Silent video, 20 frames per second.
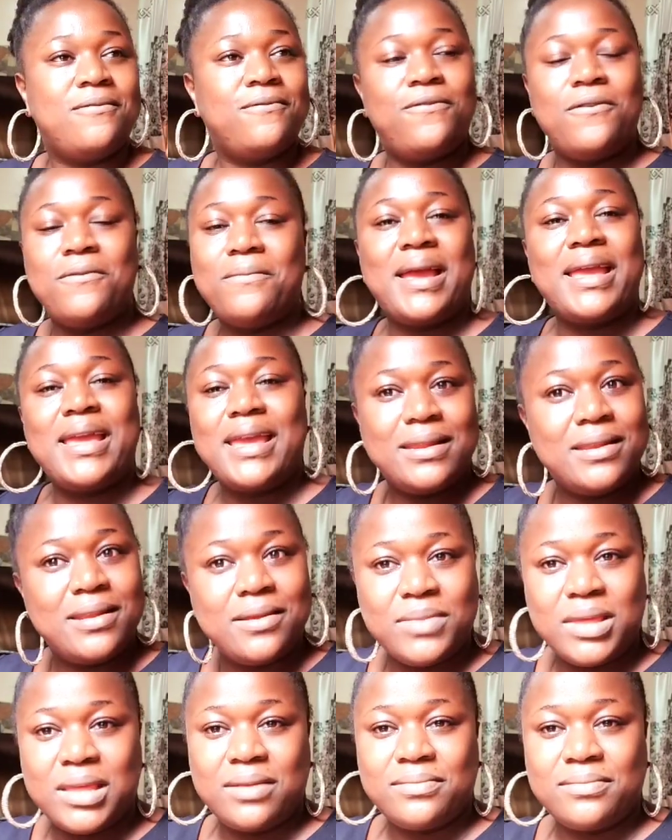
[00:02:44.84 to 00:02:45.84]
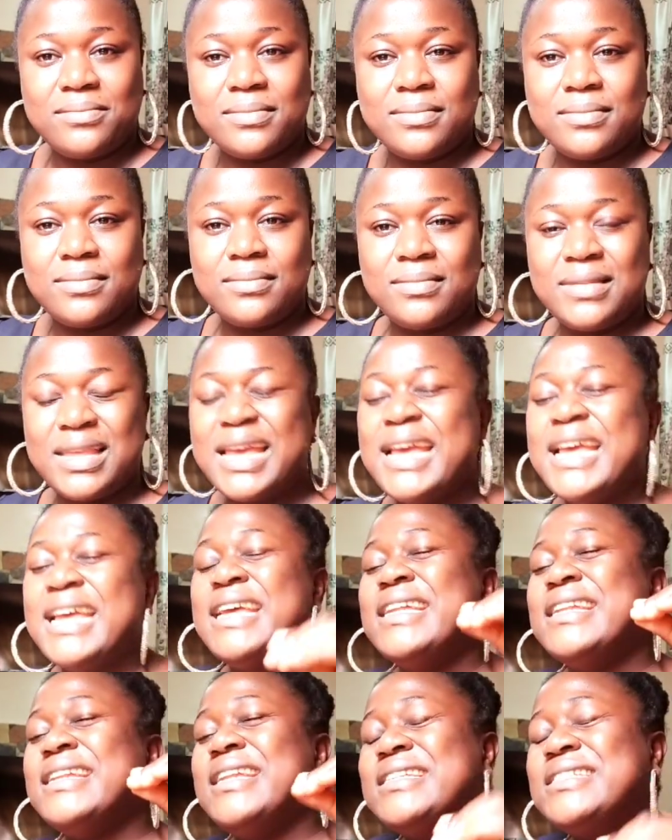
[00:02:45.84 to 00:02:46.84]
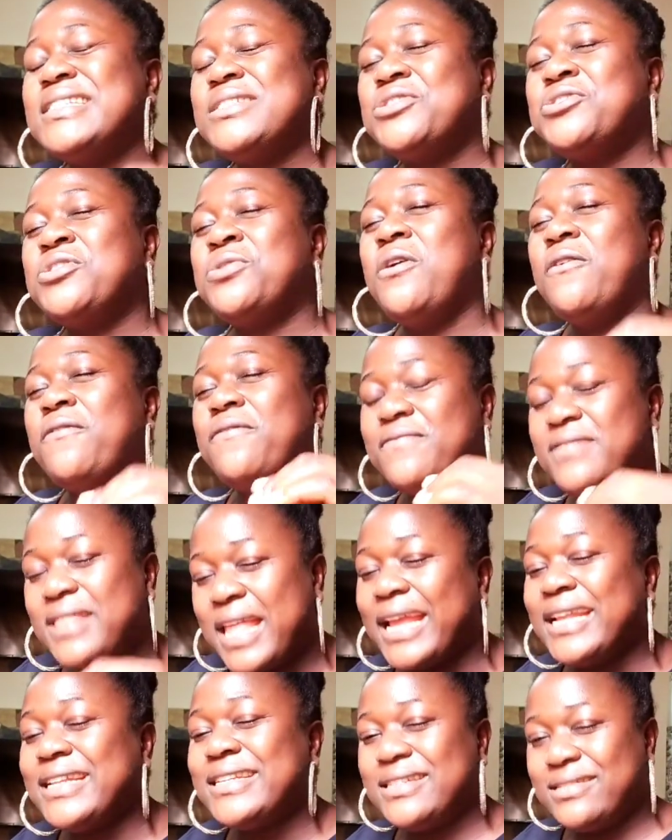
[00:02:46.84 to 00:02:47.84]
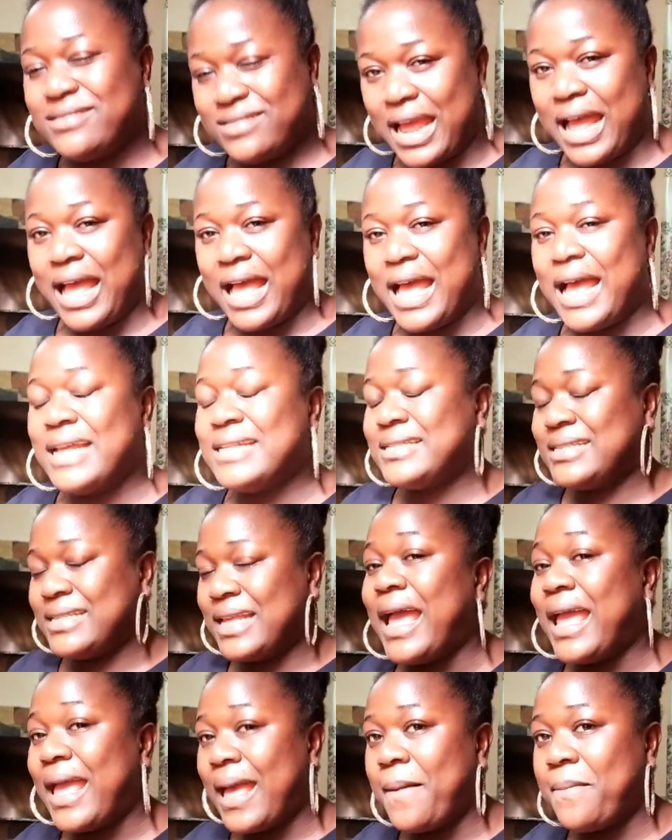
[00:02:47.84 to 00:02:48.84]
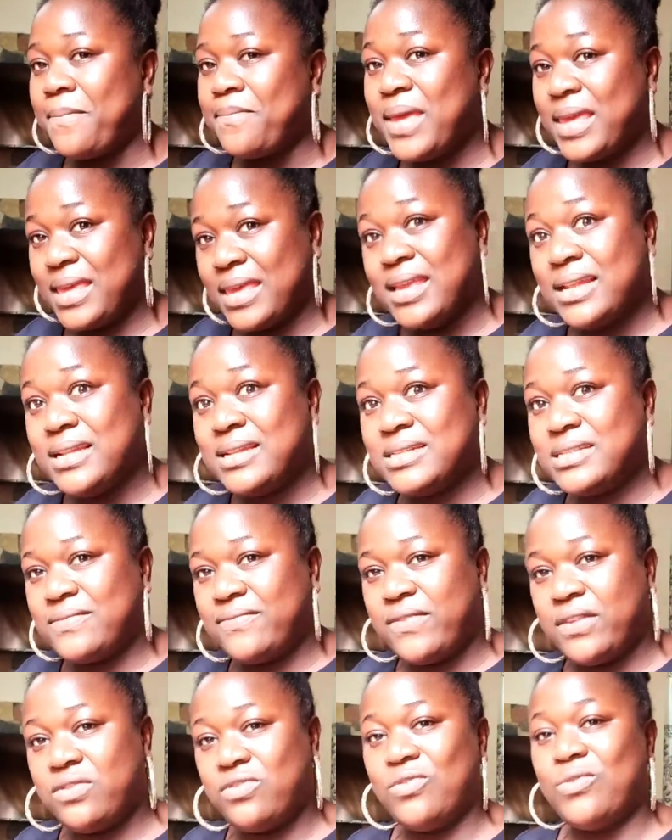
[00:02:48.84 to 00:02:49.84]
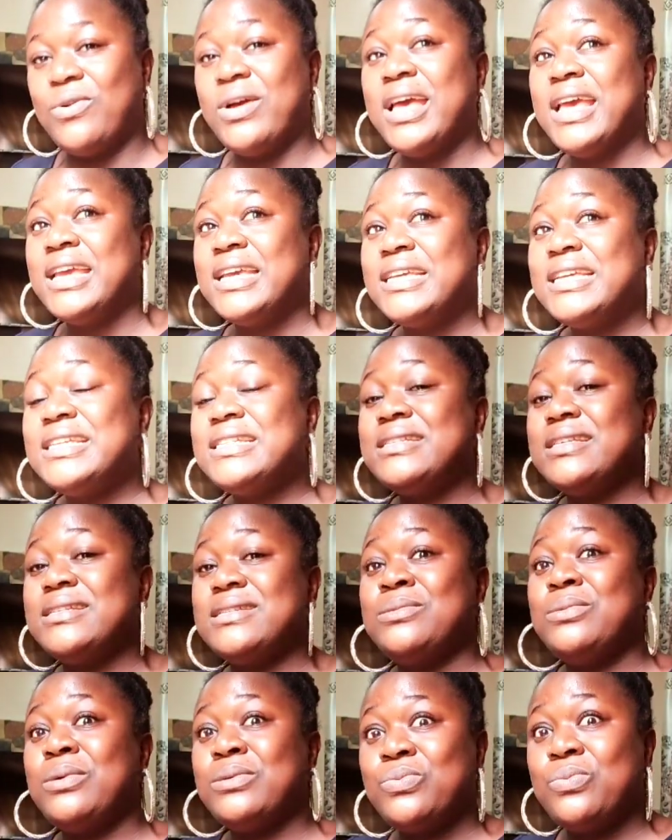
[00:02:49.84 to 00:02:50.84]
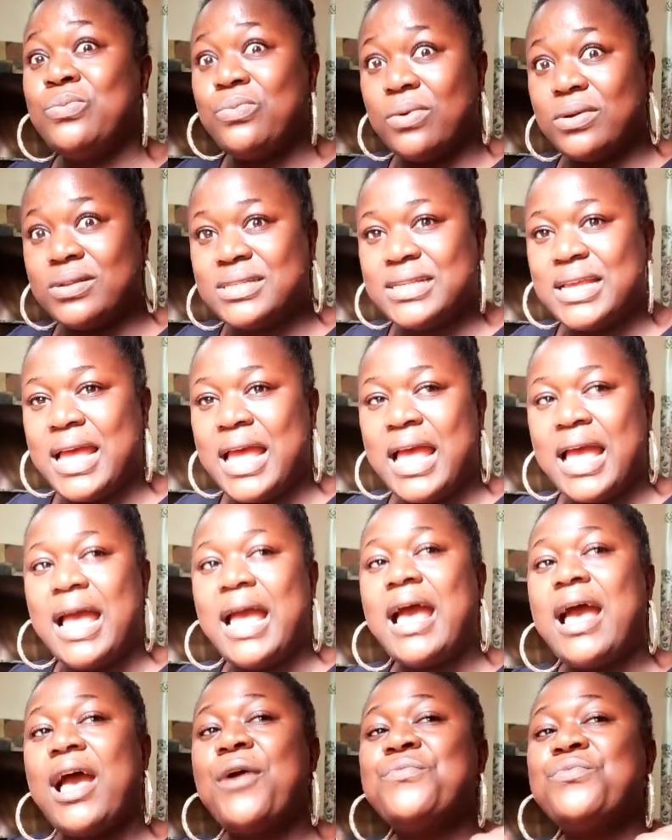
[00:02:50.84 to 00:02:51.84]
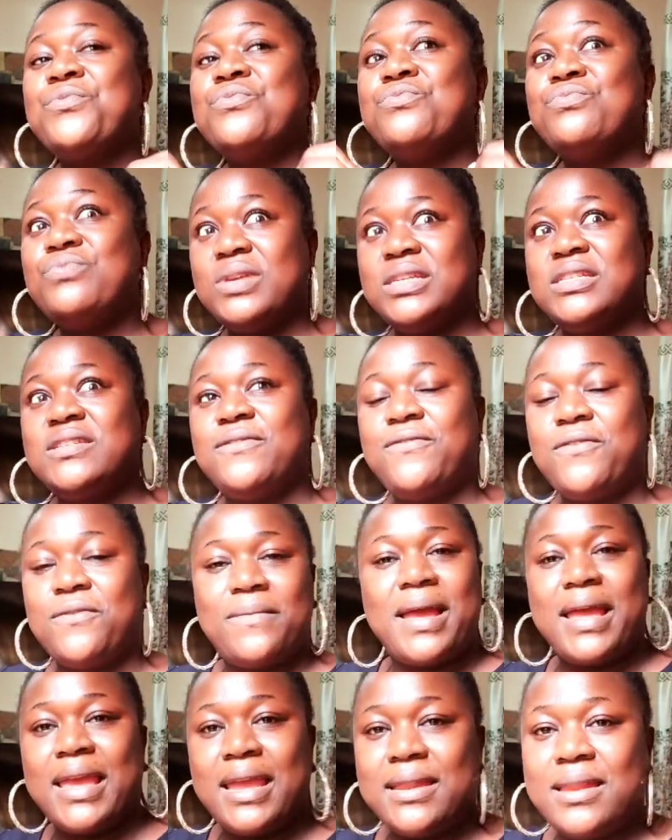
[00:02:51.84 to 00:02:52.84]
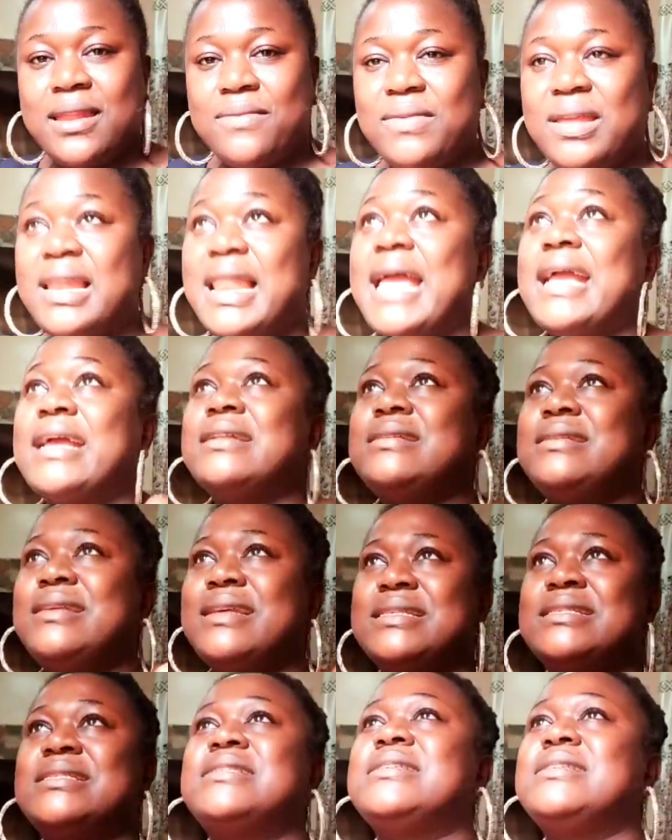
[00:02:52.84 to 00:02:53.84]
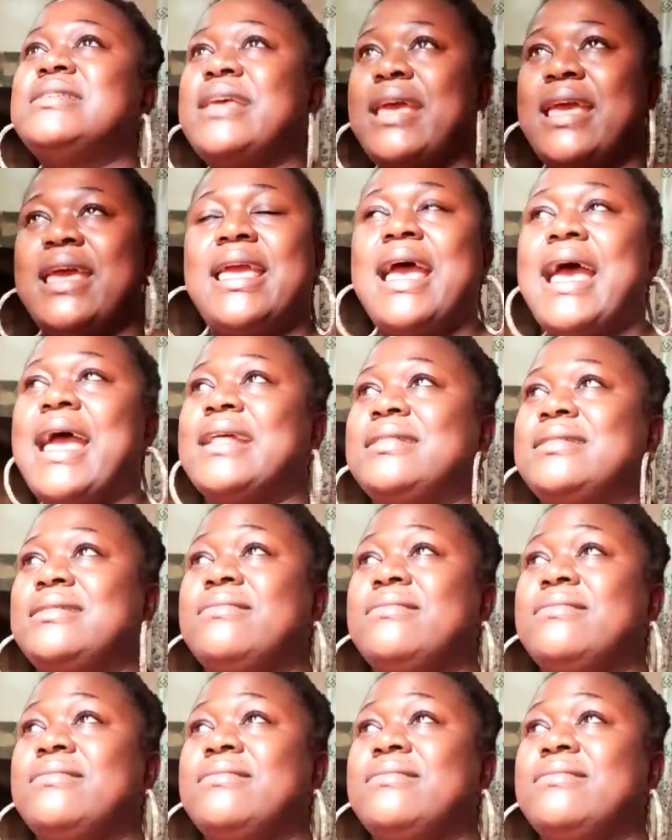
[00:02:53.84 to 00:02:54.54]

for my enemy. The situation of Nigeria, as I am making this video, it is not what I will wish for my enemy. Like this year, I